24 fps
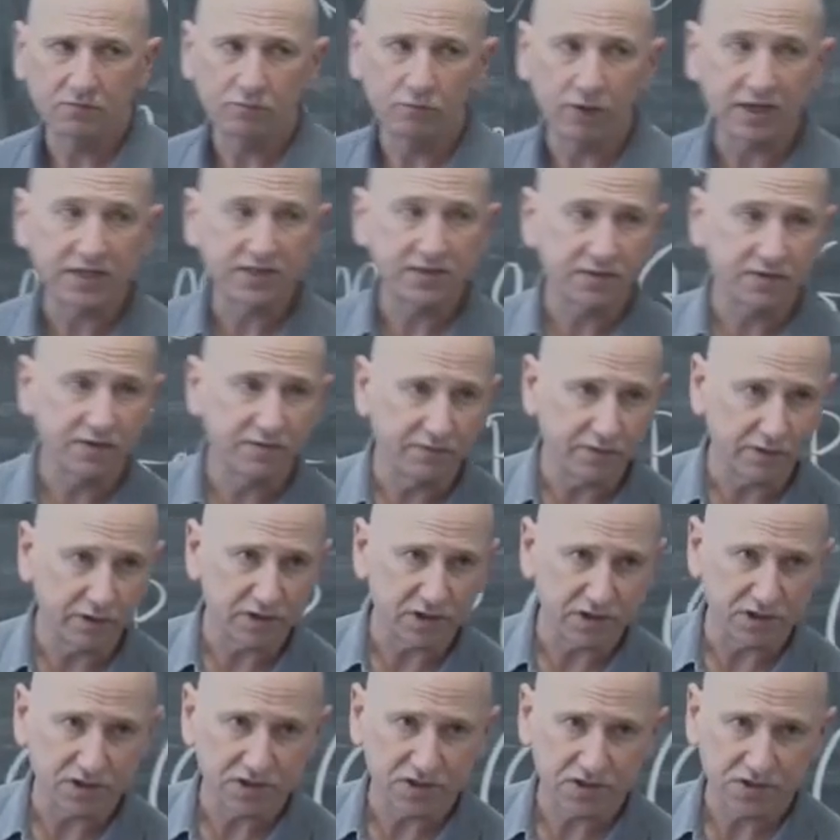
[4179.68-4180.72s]
rates of
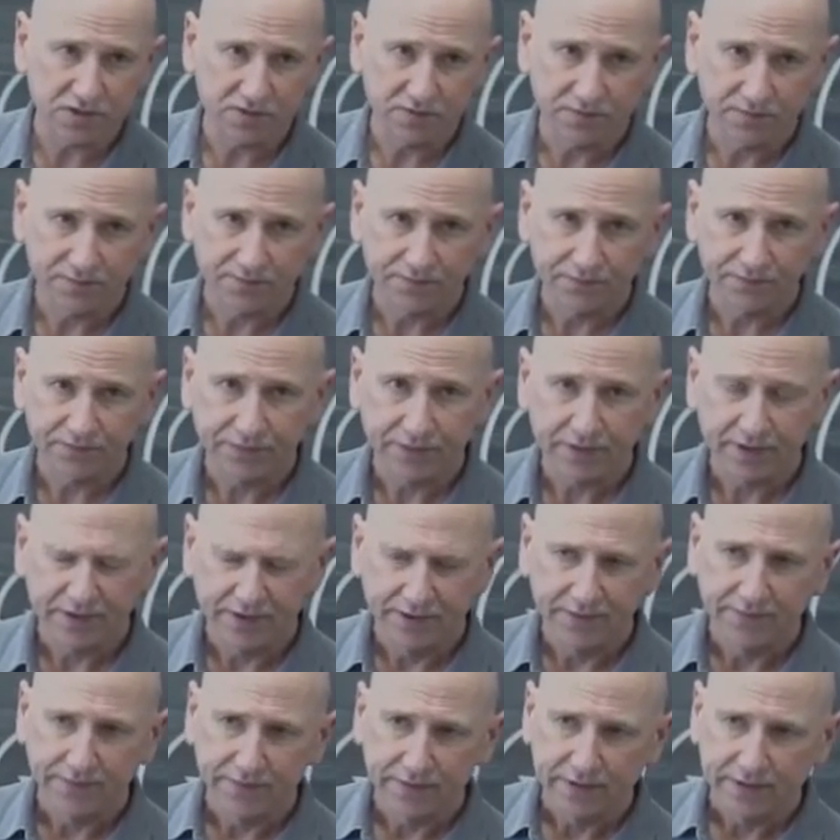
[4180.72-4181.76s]
convergence.
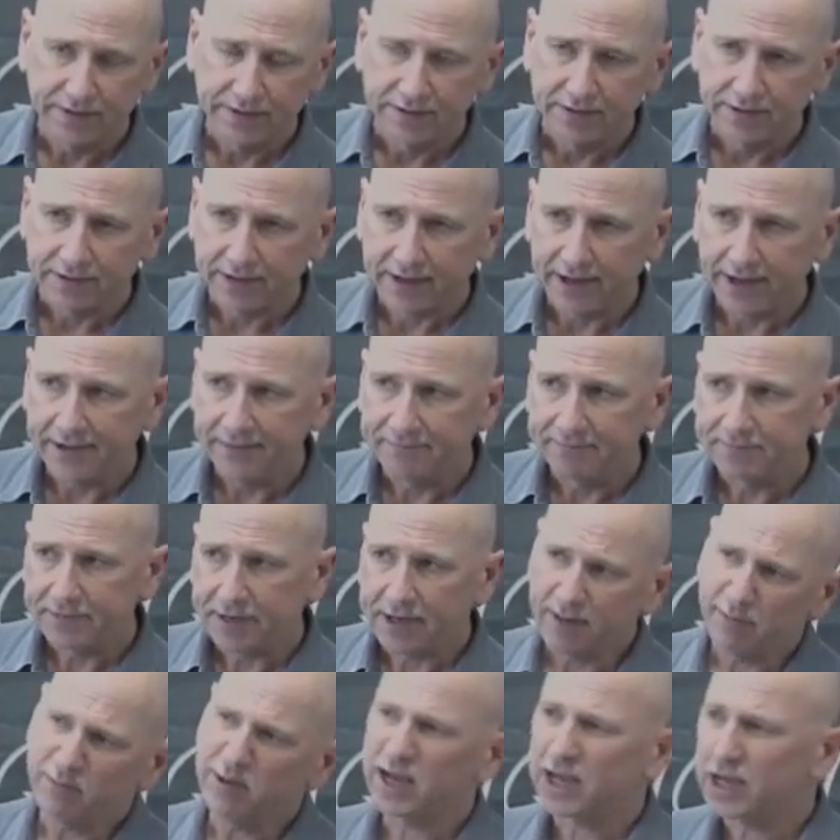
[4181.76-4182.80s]
Okay,
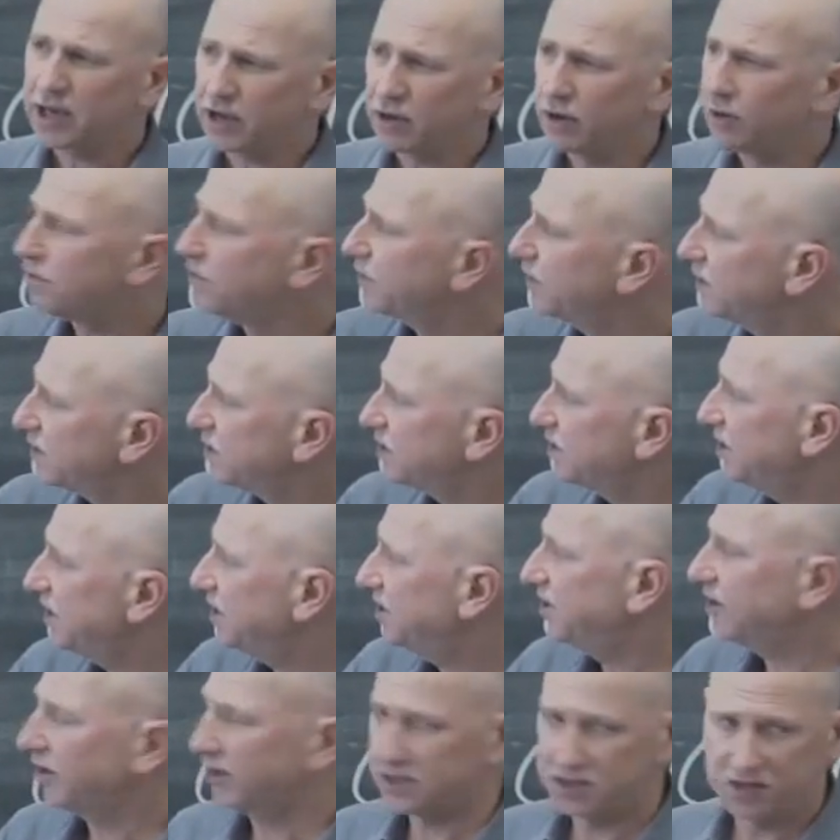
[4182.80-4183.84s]
and I'm not going to go through this in
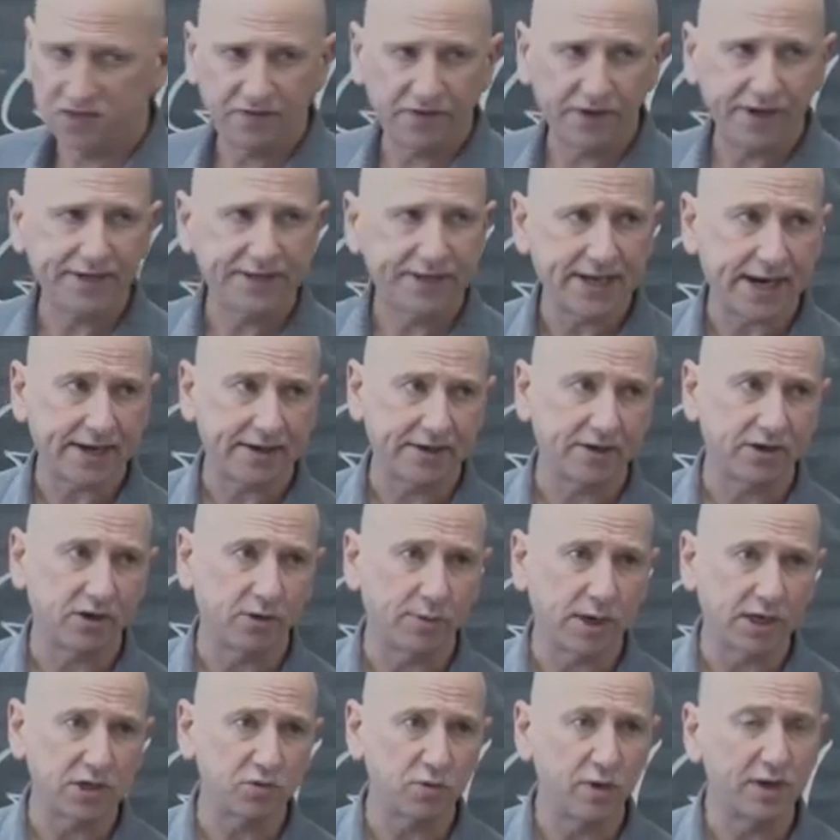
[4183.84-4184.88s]
detail because it's very technical,
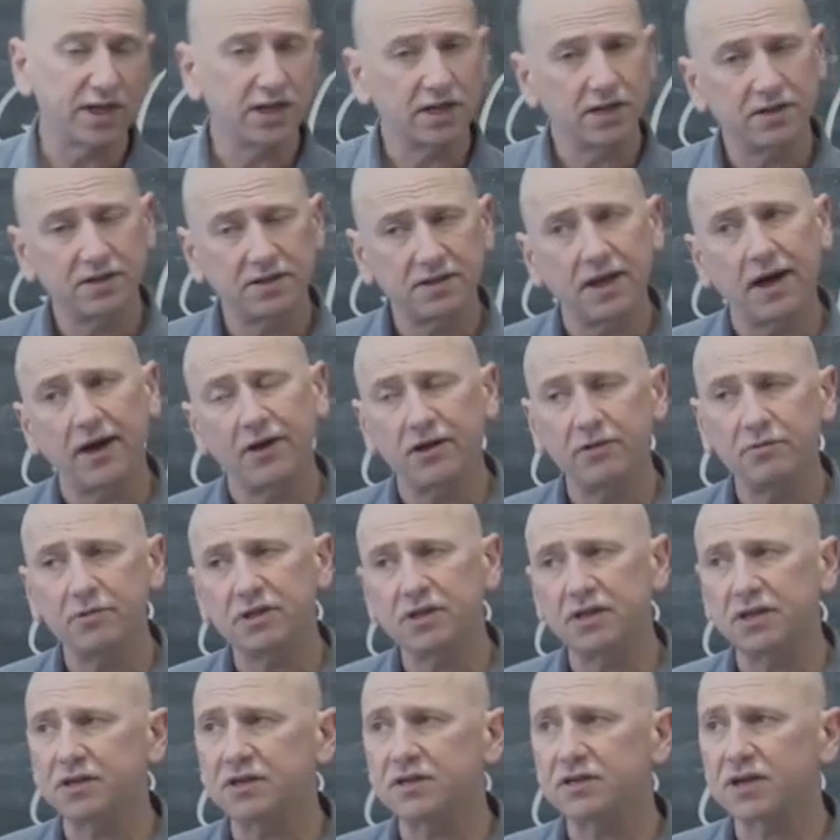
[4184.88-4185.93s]
but I just want to tell you
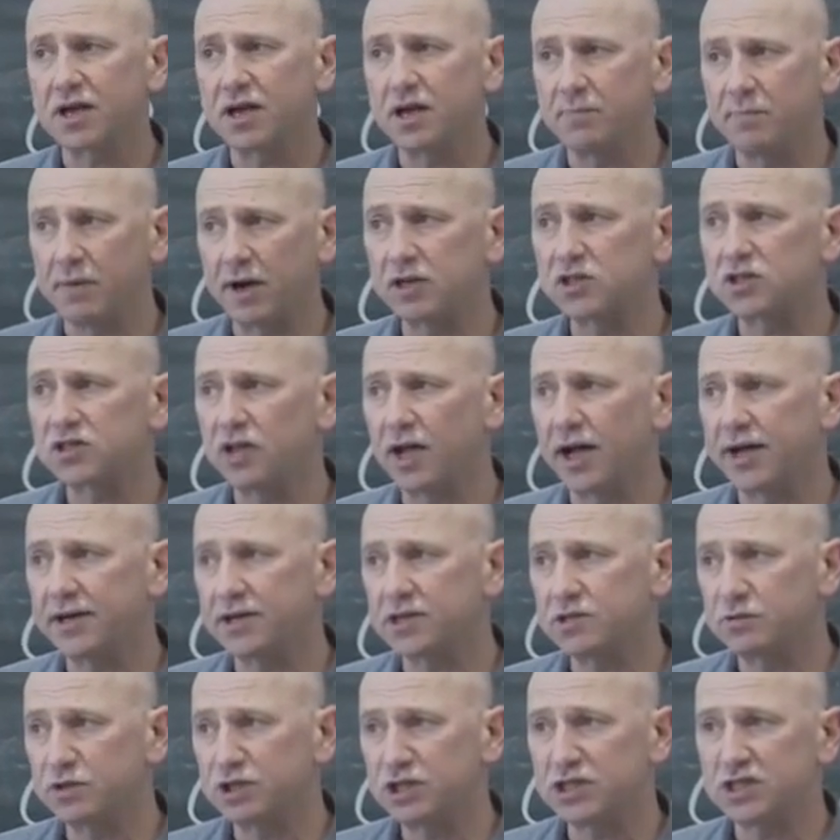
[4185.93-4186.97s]
what the kind of punchline
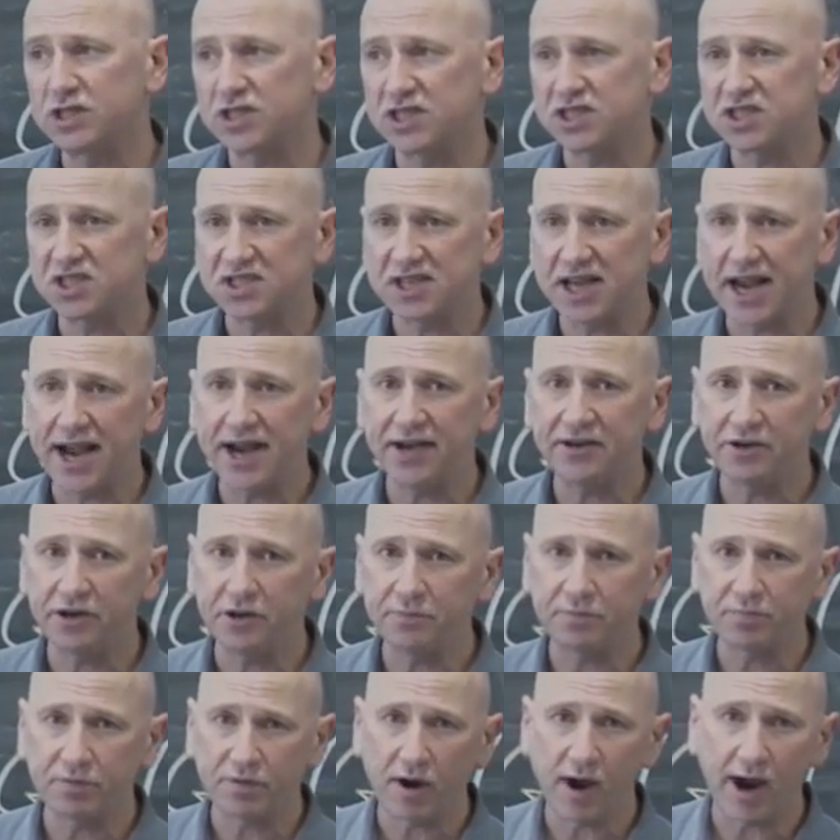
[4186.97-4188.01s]
is, which is the
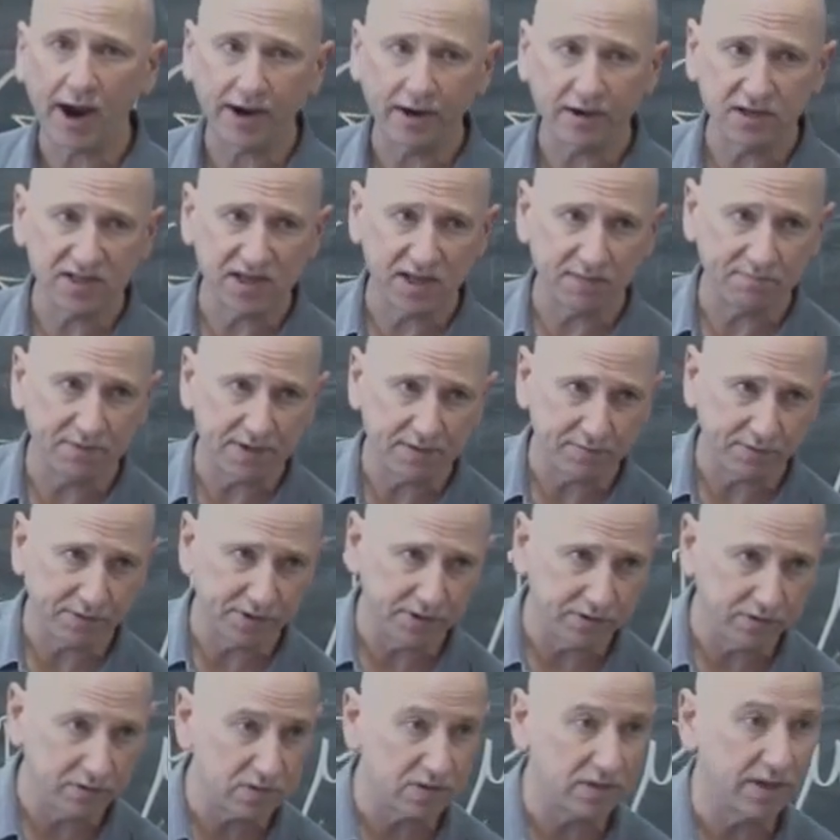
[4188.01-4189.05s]
standard priors that people
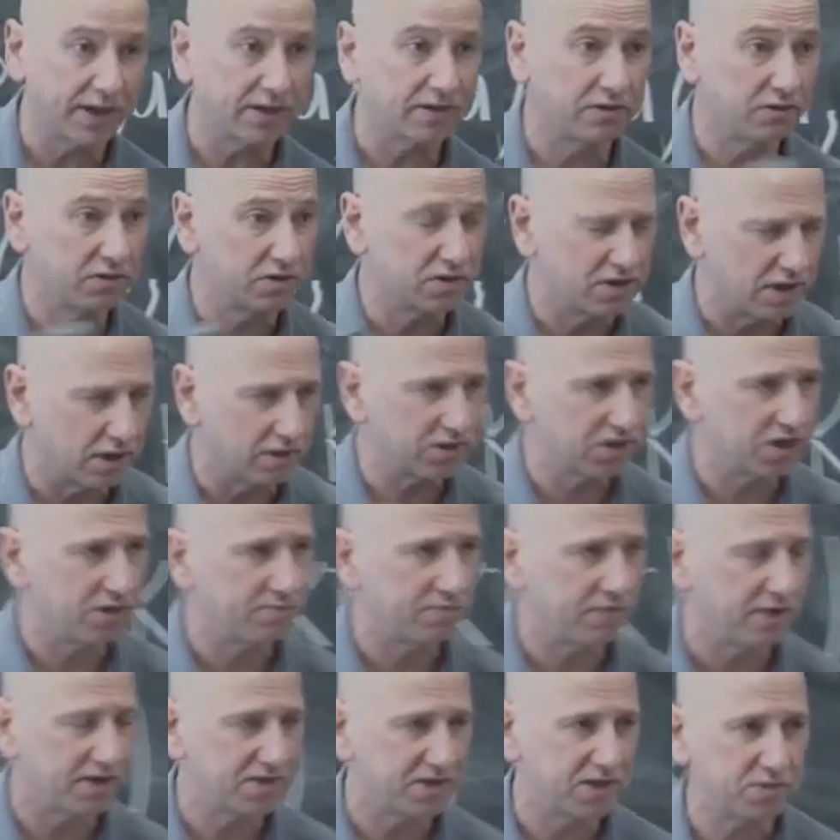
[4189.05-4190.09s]
use, like those Gaussian
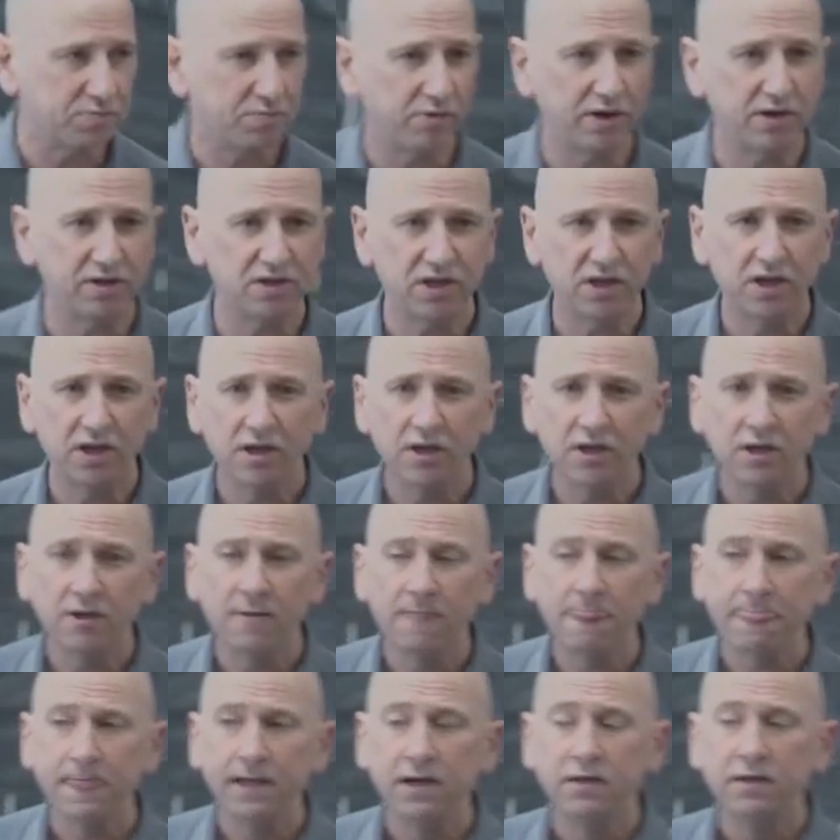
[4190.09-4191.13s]
process priors,
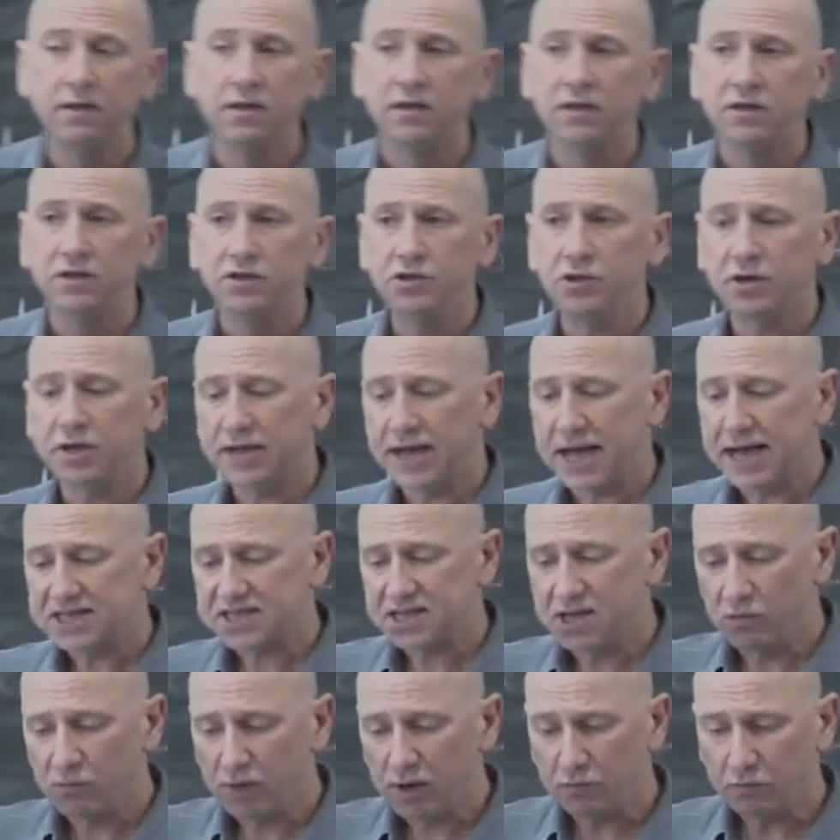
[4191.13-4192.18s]
you can
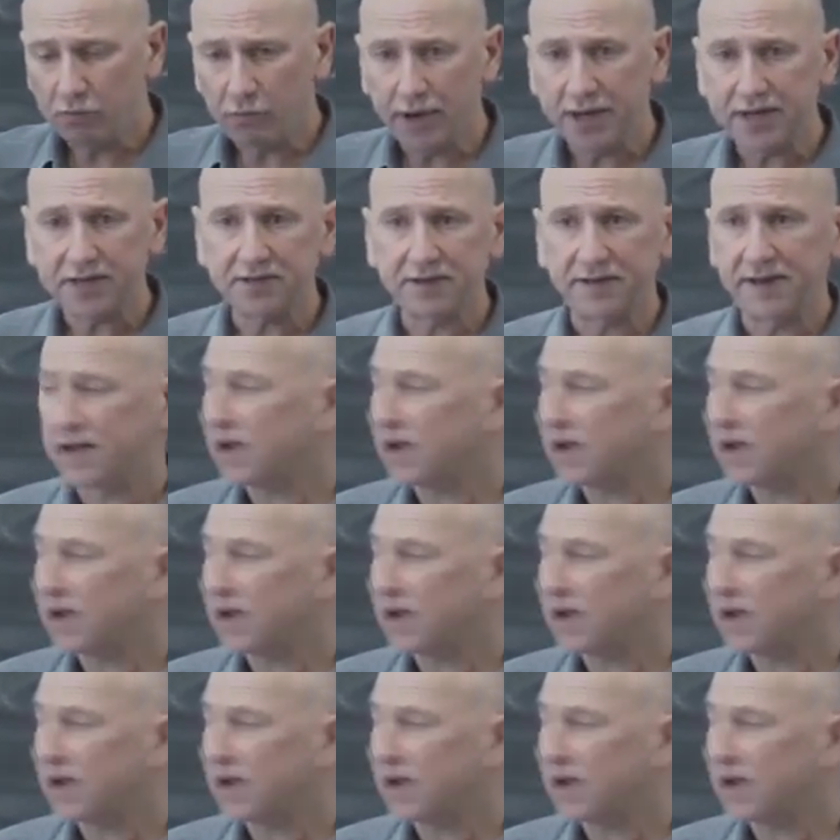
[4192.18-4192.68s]
ask at what rate do